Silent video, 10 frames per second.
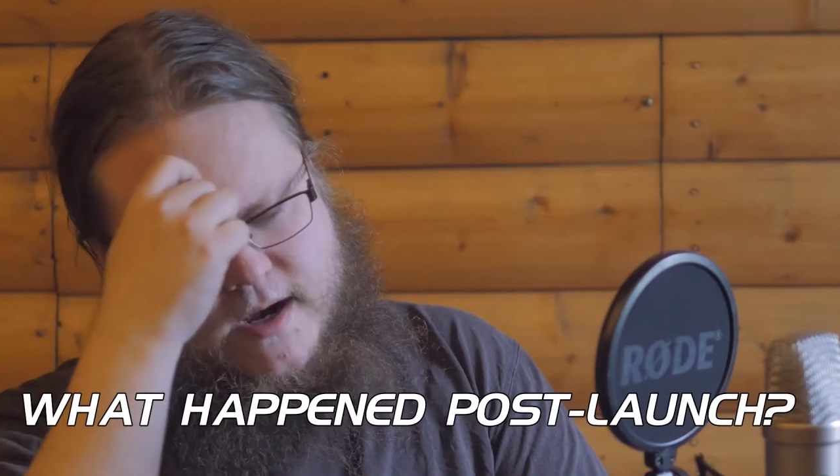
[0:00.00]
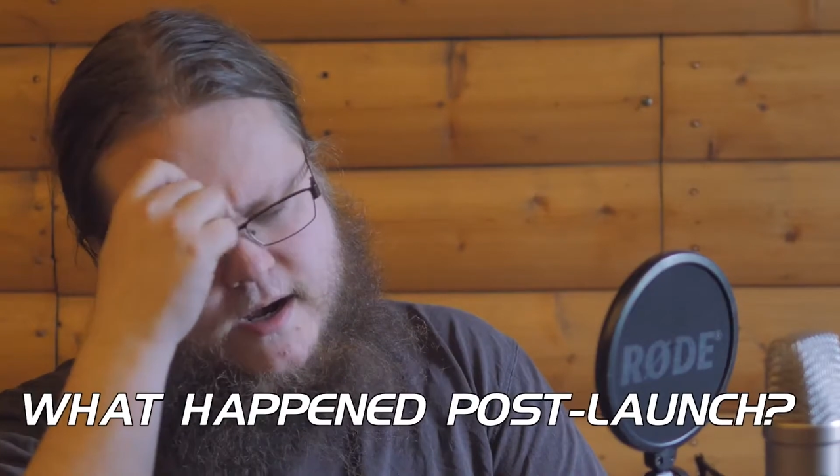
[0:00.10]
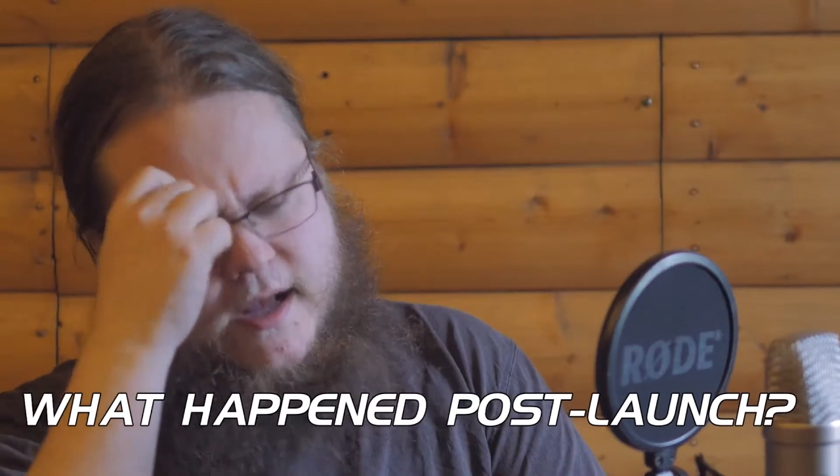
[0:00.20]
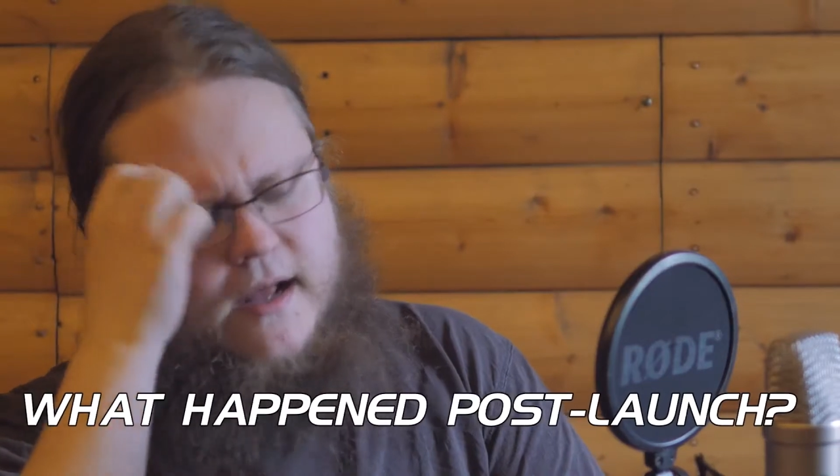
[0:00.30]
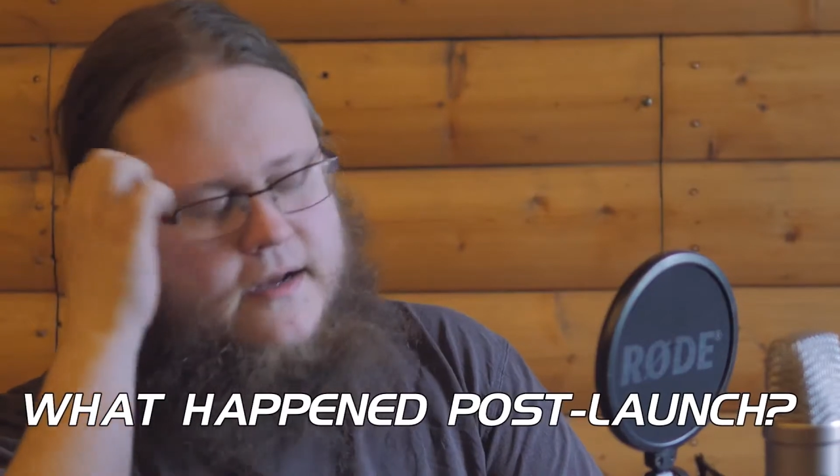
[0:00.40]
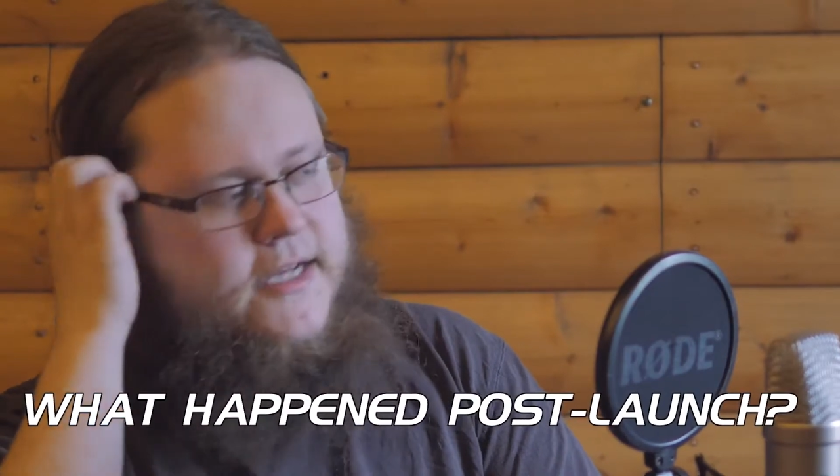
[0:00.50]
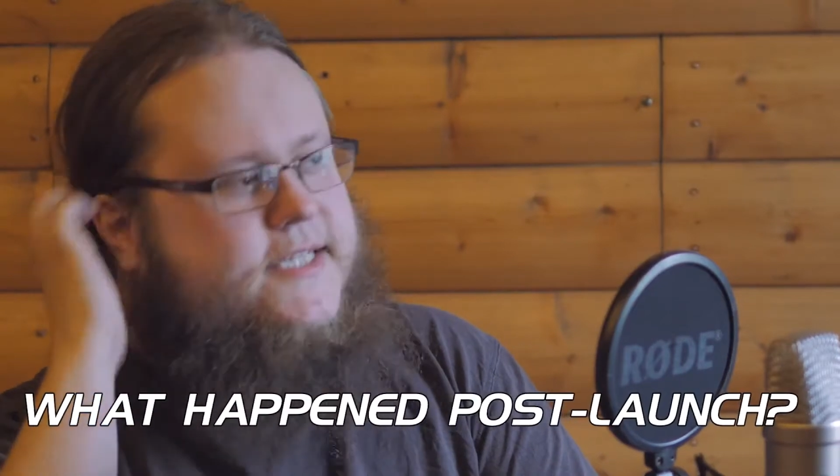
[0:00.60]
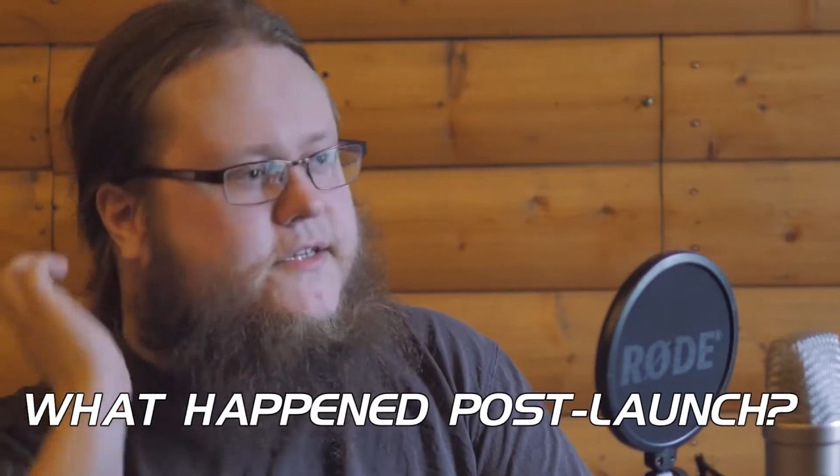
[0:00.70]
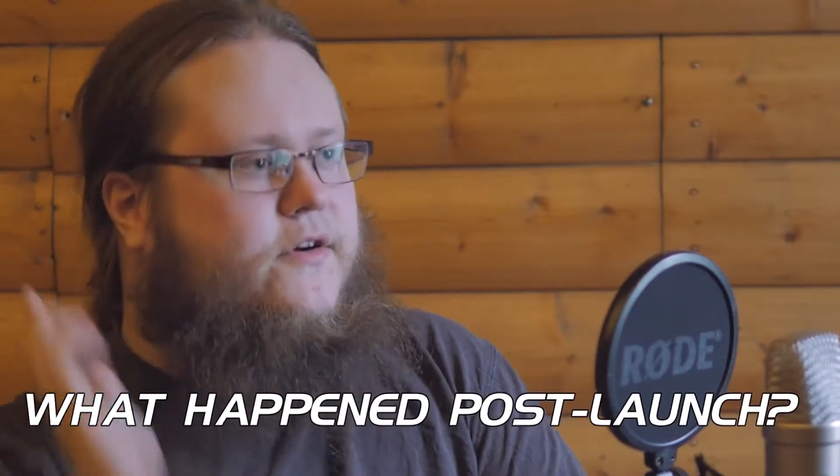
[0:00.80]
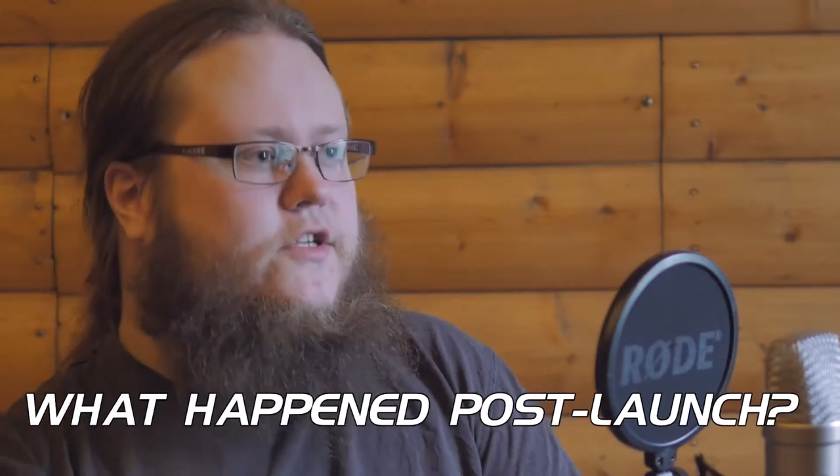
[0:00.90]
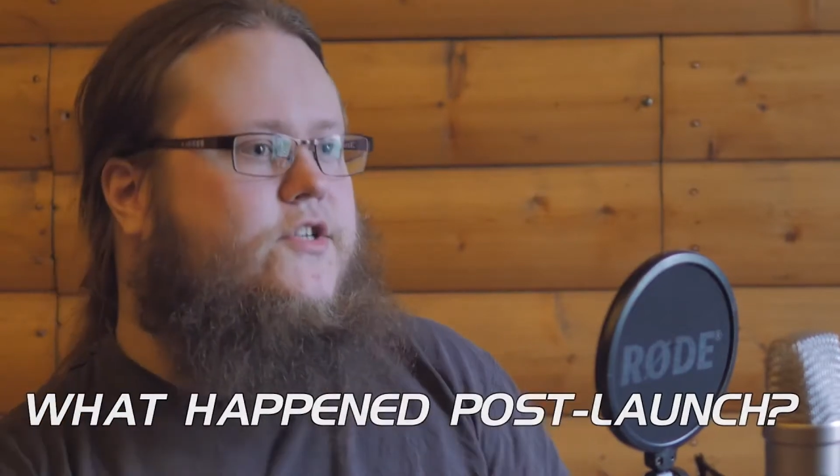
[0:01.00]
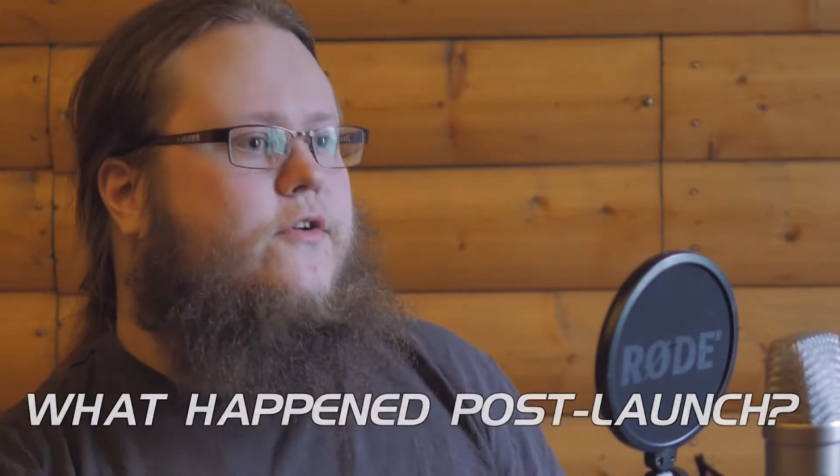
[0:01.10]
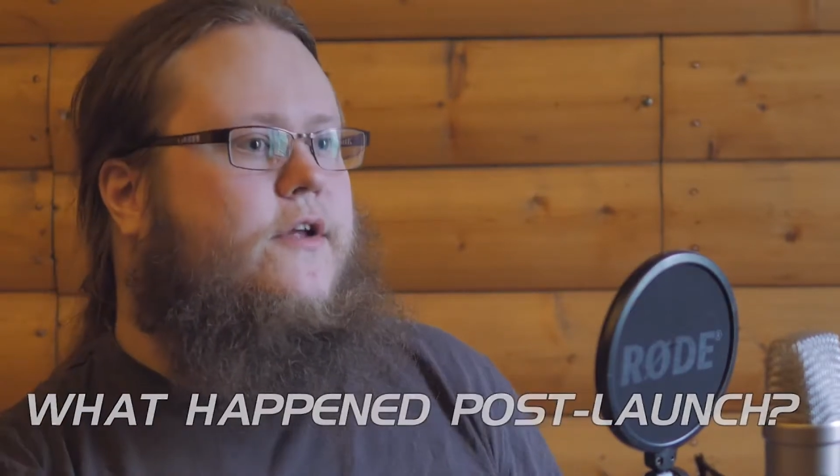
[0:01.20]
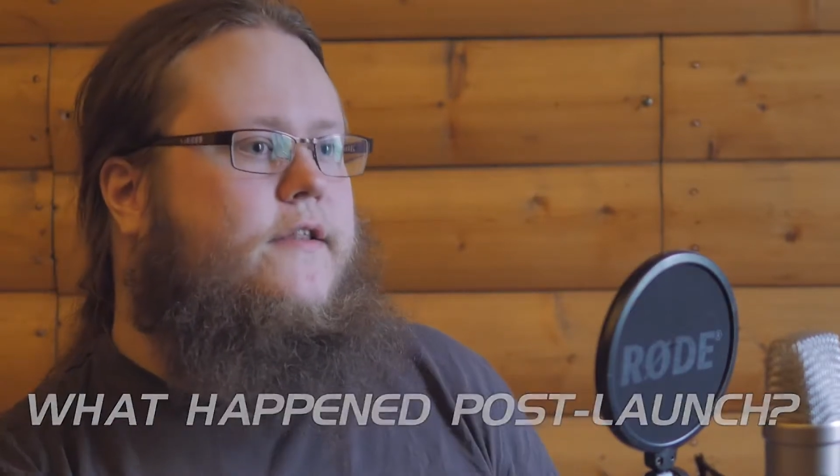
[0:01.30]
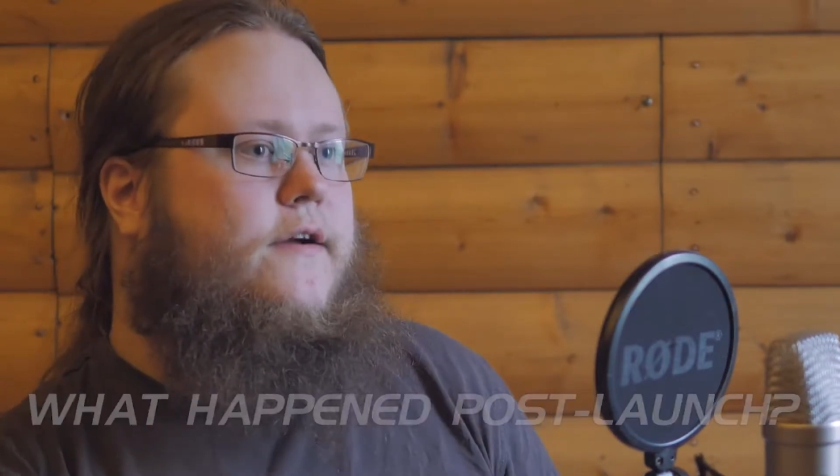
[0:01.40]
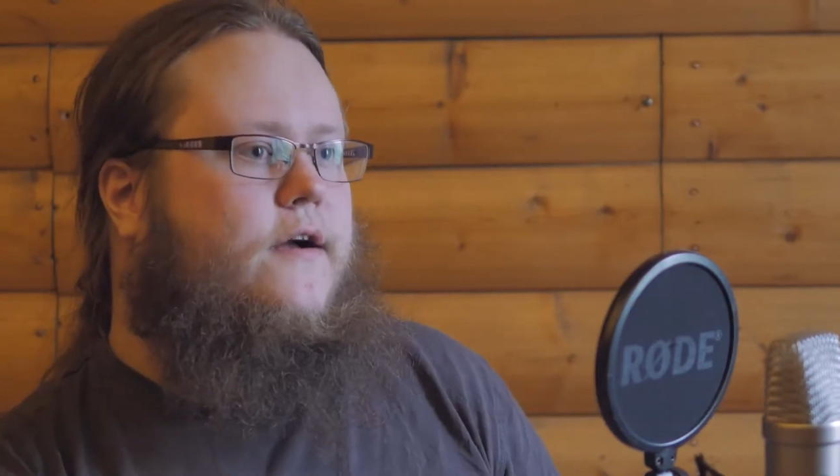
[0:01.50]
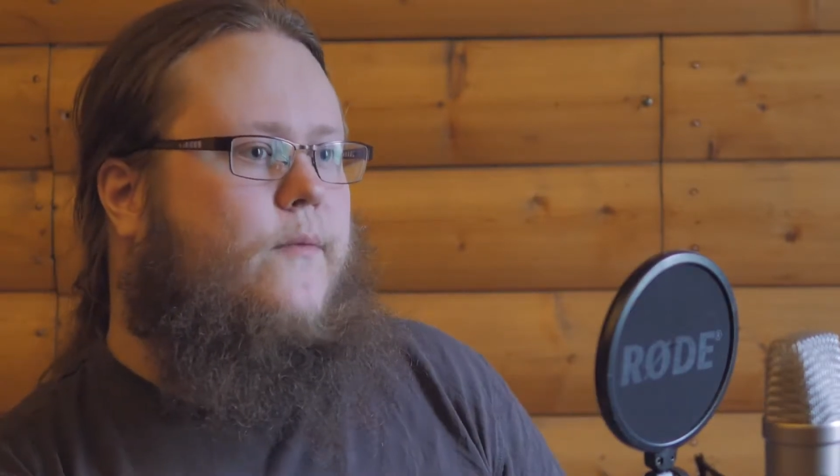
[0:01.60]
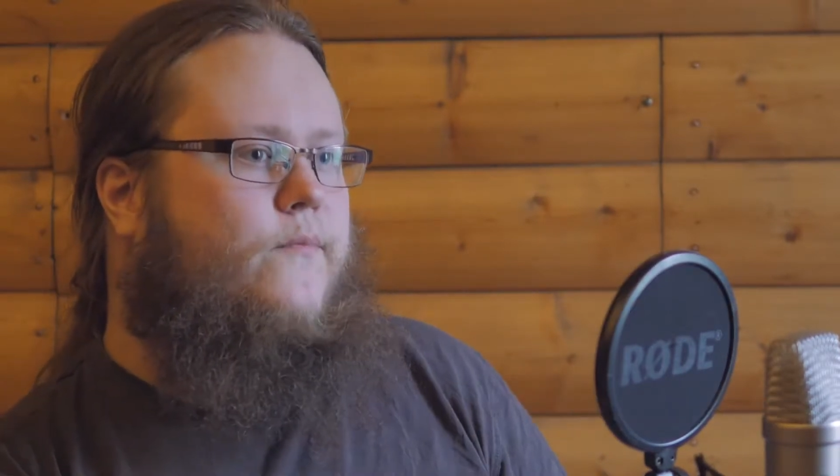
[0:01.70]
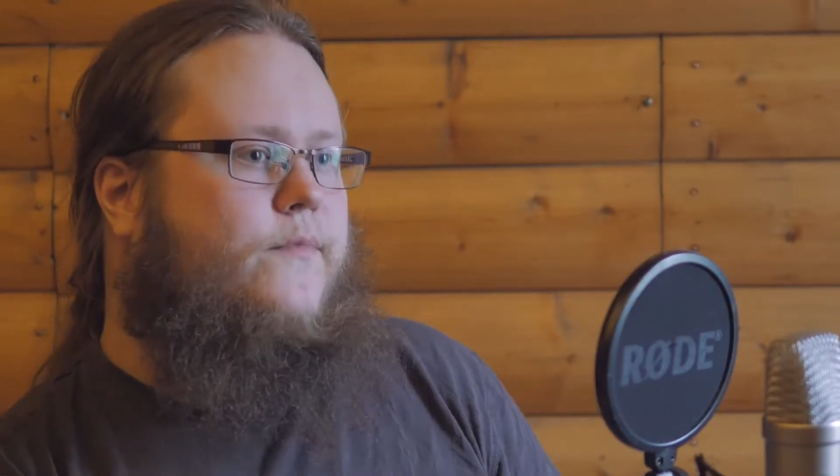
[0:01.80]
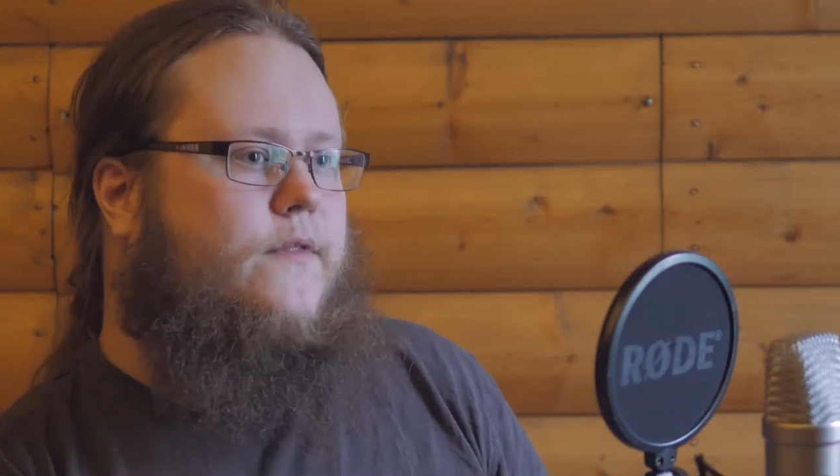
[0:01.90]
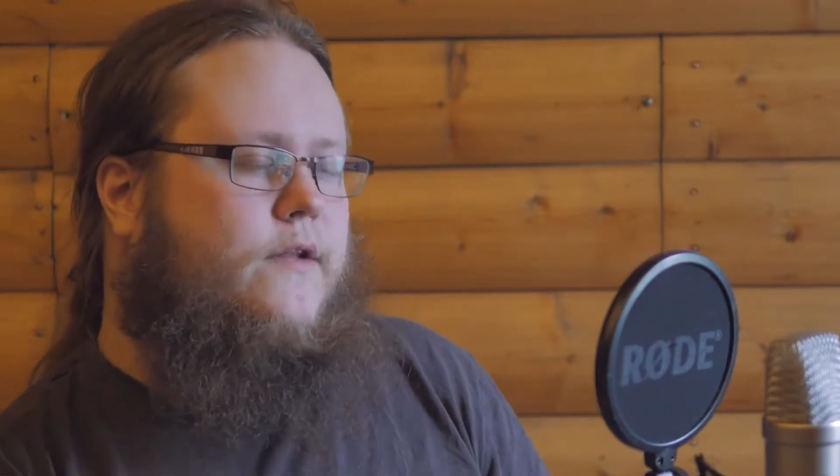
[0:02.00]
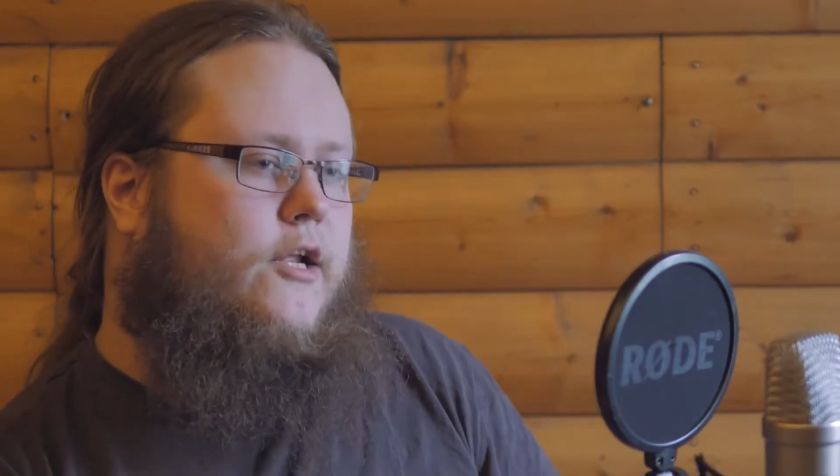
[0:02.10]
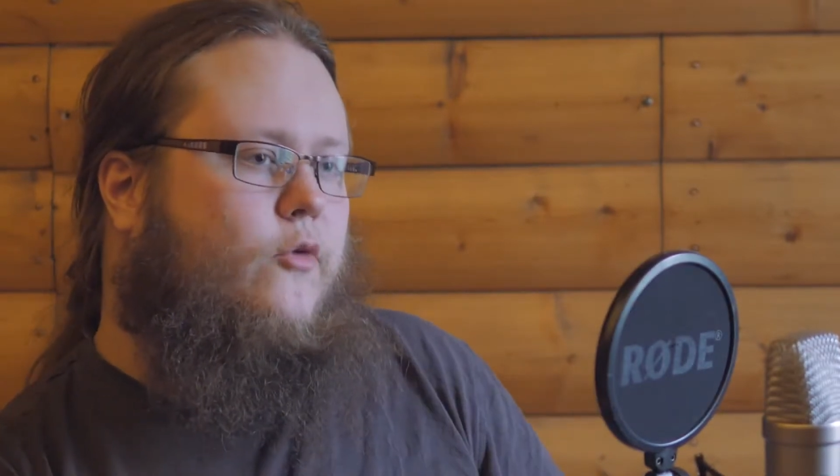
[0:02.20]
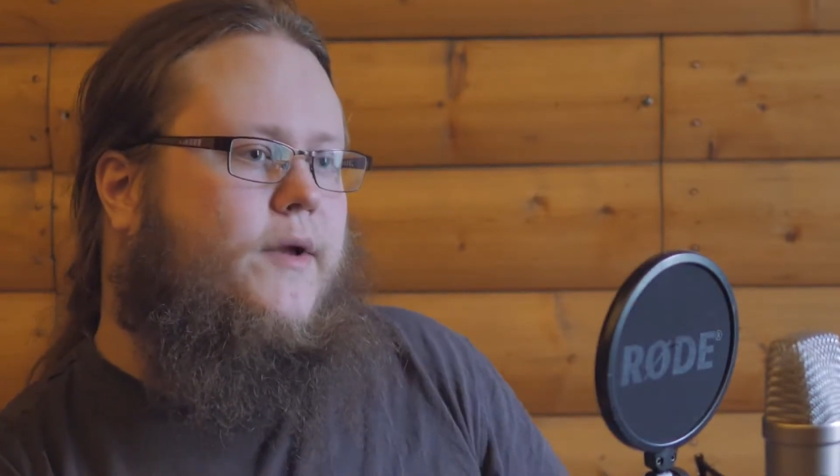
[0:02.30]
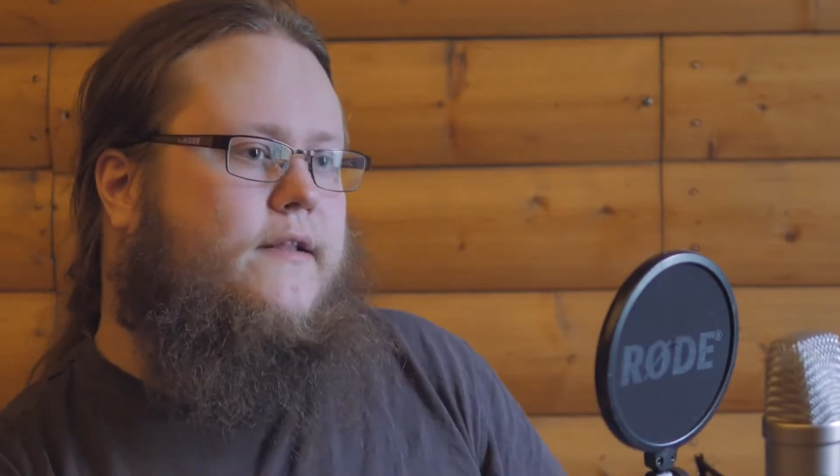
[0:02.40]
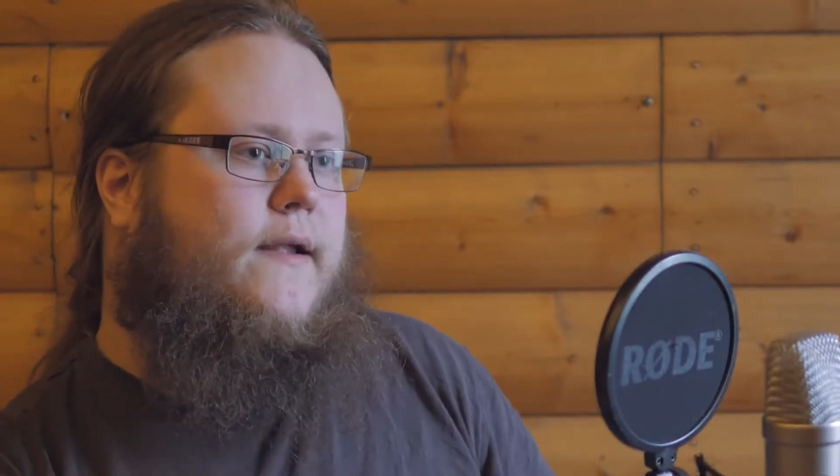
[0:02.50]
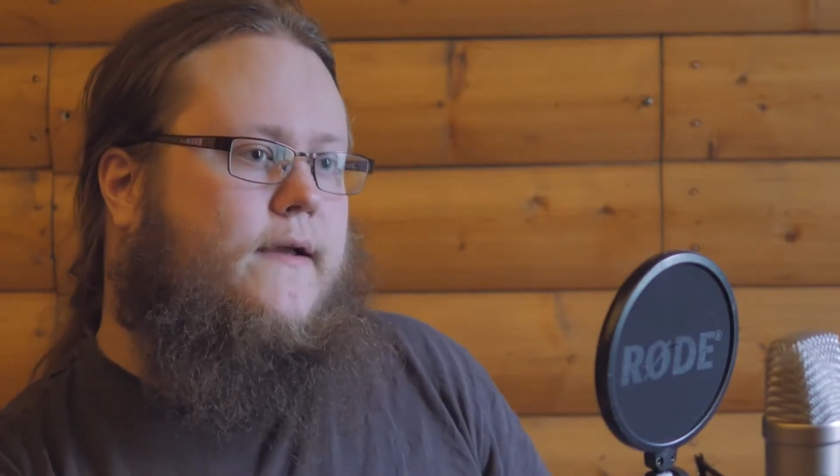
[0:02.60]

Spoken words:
I guess I touched on it a little bit.